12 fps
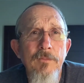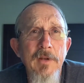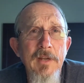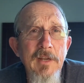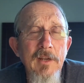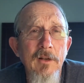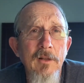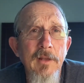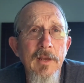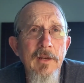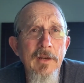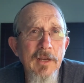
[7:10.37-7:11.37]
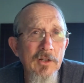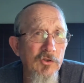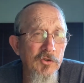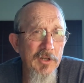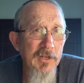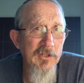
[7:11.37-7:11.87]
heal and
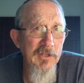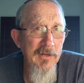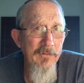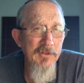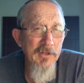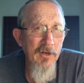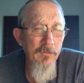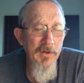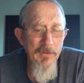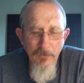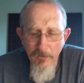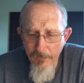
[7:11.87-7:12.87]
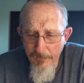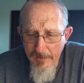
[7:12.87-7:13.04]
exorcise demons out of people,